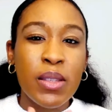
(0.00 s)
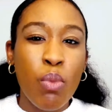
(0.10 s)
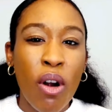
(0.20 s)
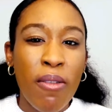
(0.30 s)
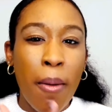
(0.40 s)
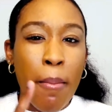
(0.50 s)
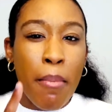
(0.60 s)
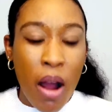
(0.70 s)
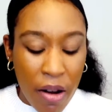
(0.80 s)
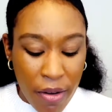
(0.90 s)
more of a
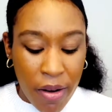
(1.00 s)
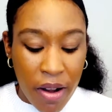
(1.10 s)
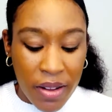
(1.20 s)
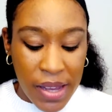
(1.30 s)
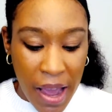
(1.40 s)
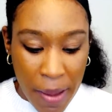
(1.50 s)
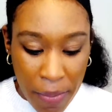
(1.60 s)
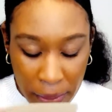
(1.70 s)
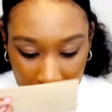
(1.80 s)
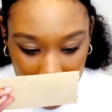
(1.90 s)
modern type
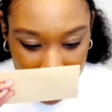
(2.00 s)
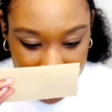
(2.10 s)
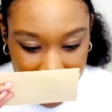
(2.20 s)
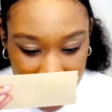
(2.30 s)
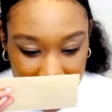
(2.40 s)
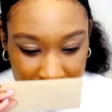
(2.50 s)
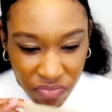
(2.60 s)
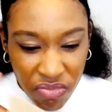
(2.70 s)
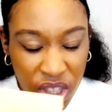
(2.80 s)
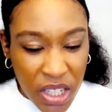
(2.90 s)

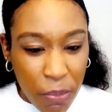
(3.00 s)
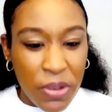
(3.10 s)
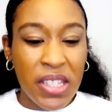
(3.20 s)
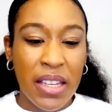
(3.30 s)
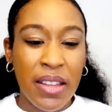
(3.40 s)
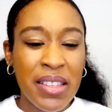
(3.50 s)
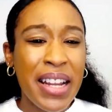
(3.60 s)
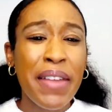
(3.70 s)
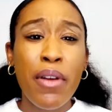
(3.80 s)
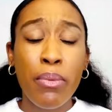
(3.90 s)
chypre scent. It's
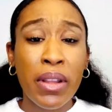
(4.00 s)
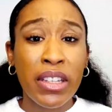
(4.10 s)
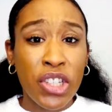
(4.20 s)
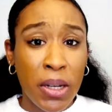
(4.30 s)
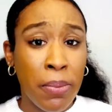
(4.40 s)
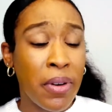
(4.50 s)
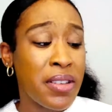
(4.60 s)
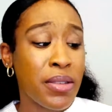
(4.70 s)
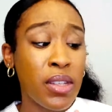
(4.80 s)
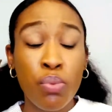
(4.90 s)
not even really chypre,
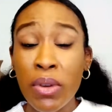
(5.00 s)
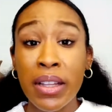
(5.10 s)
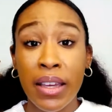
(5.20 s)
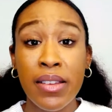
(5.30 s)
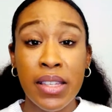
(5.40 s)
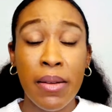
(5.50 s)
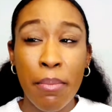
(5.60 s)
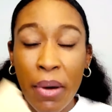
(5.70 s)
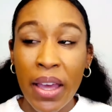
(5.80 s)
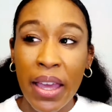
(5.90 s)
it really isn't,
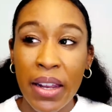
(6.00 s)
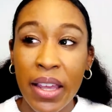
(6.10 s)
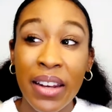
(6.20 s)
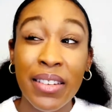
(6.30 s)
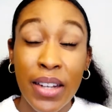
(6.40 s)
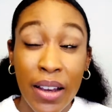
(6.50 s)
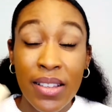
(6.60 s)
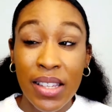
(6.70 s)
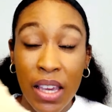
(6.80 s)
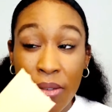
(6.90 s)
but it
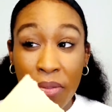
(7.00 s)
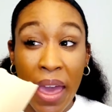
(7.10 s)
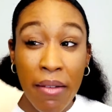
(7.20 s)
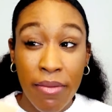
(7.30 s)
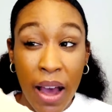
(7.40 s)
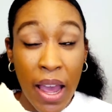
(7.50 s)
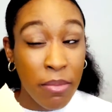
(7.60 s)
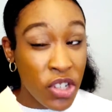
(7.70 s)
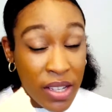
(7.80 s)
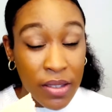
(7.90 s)
does give that
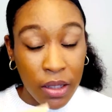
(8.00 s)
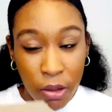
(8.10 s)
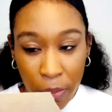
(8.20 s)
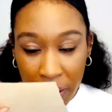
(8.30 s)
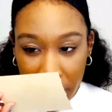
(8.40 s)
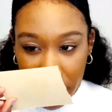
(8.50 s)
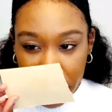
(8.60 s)
vibe just a little bit.